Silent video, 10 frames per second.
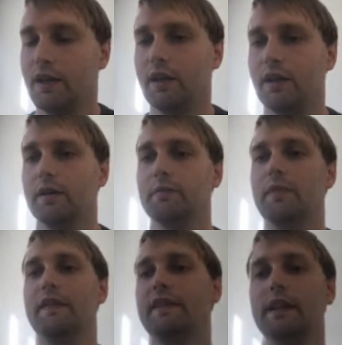
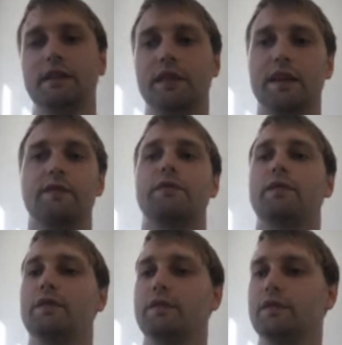And then
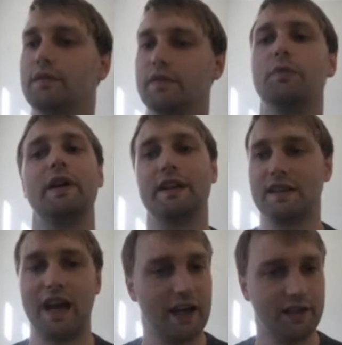if the rate is
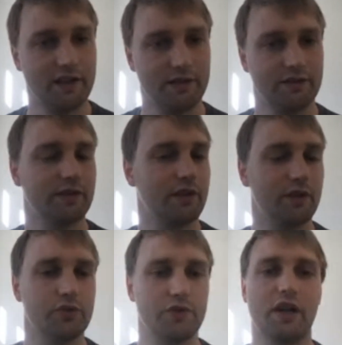higher,
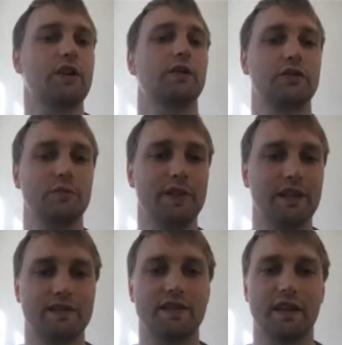you're not going to be
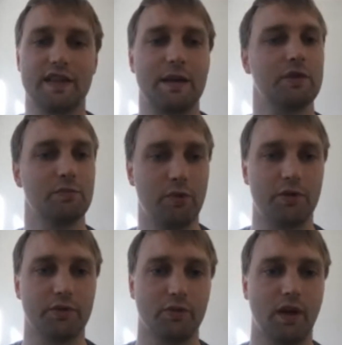as happy to
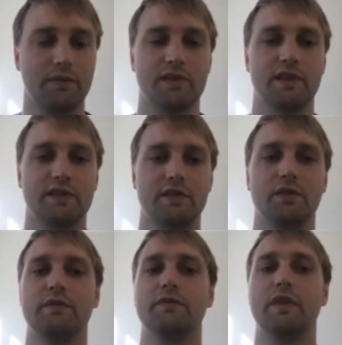borrow, obviously. So
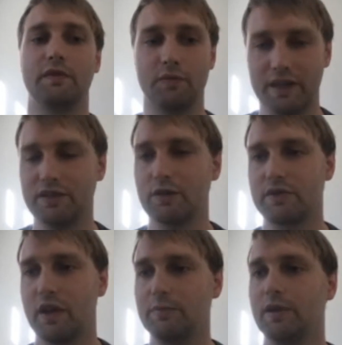if the rate
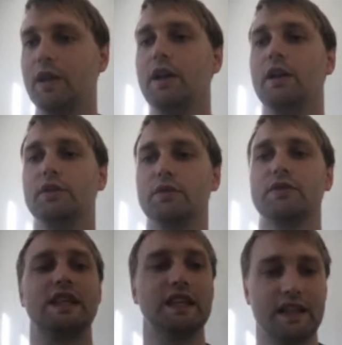goes up, you'll
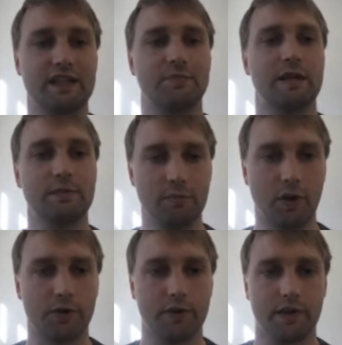see less people
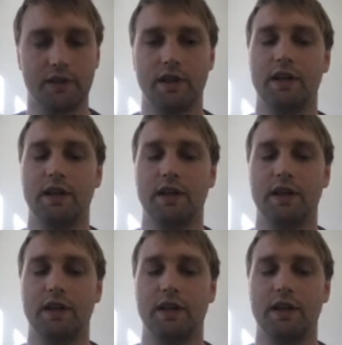borrowing.